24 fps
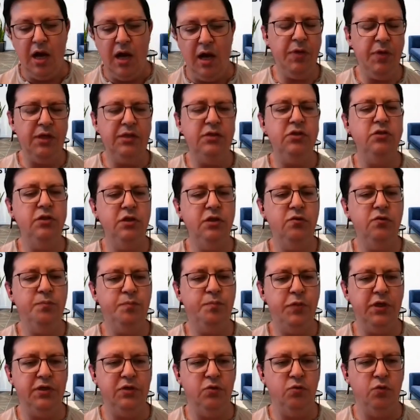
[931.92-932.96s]
Uh, but you need
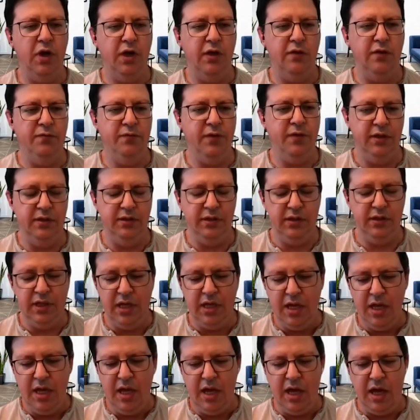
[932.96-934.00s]
to pick the right fund.
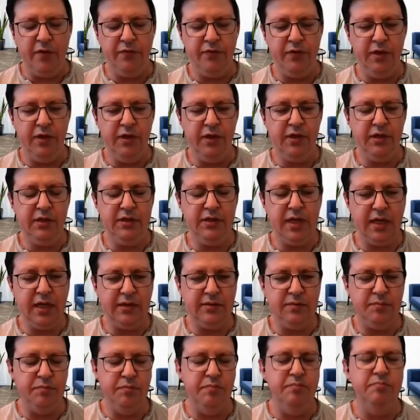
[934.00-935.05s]
I think
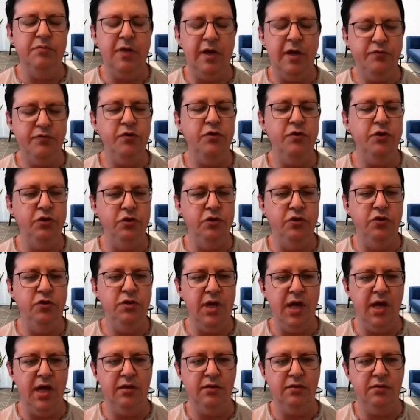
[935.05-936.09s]
that after you do
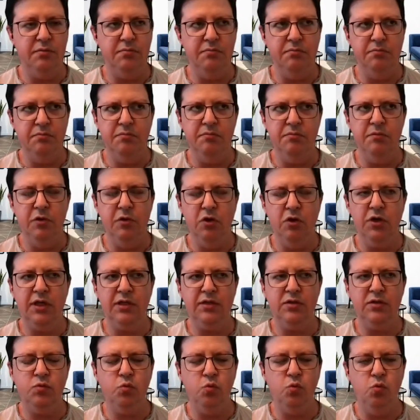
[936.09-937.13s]
that, look
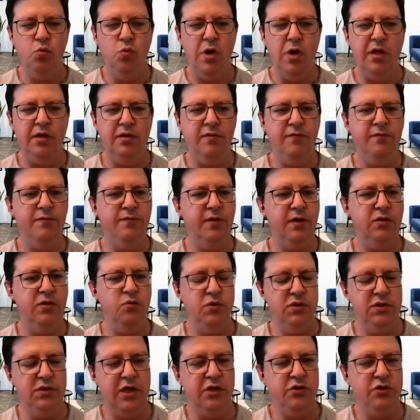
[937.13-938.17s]
at when the fund
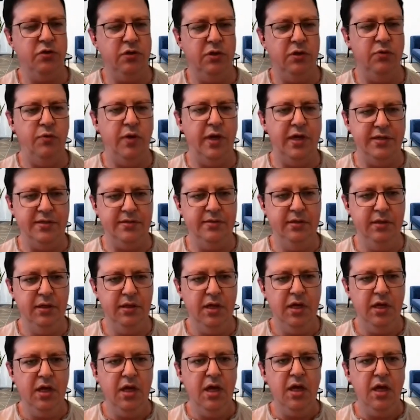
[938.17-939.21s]
was actually raised.
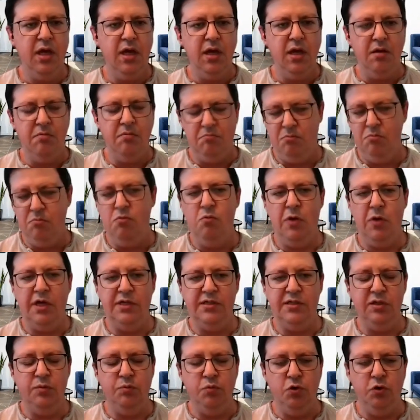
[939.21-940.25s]
Why
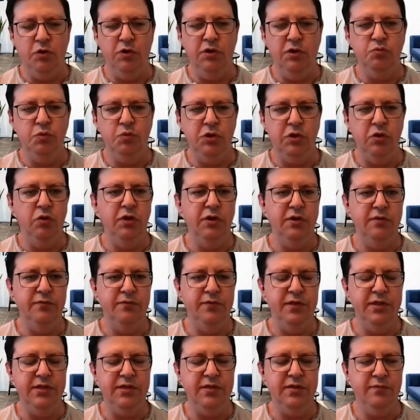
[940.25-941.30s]
is it important? When you look at
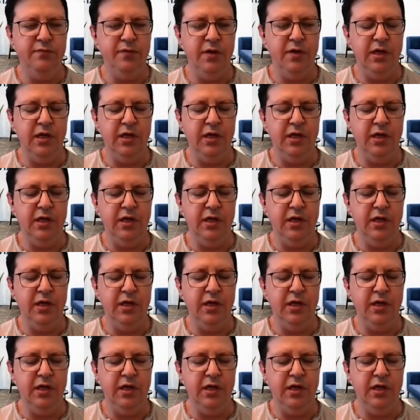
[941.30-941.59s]
VC